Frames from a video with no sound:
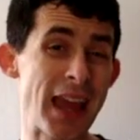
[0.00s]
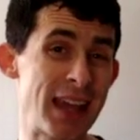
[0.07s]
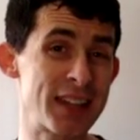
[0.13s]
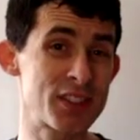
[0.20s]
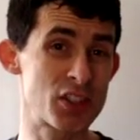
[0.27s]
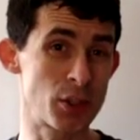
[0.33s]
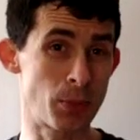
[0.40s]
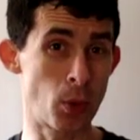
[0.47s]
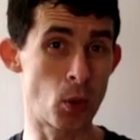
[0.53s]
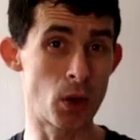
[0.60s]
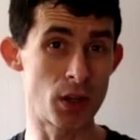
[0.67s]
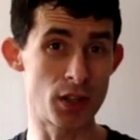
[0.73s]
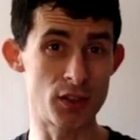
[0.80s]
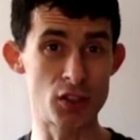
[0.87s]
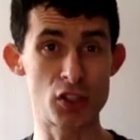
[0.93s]
and
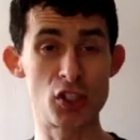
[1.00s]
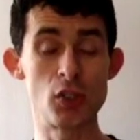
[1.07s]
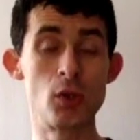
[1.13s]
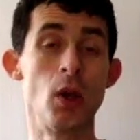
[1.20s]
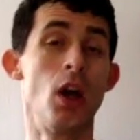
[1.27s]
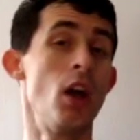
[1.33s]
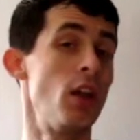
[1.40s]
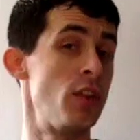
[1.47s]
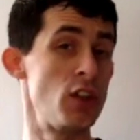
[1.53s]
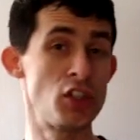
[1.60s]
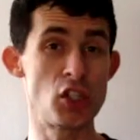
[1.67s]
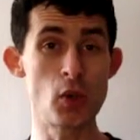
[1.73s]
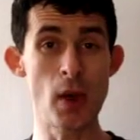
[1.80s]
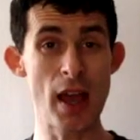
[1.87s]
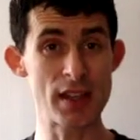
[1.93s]
support in their shoe. The
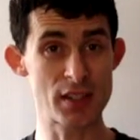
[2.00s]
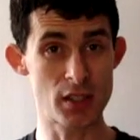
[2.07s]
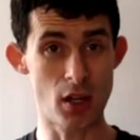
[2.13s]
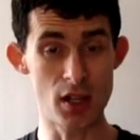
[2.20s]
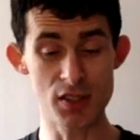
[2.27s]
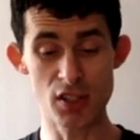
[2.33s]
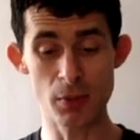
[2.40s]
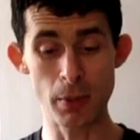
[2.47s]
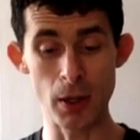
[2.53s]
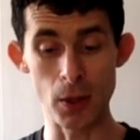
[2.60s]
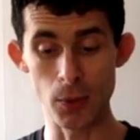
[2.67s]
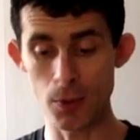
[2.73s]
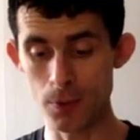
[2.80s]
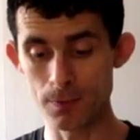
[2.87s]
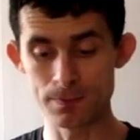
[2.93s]
shoe has tons of
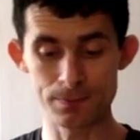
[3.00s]
both.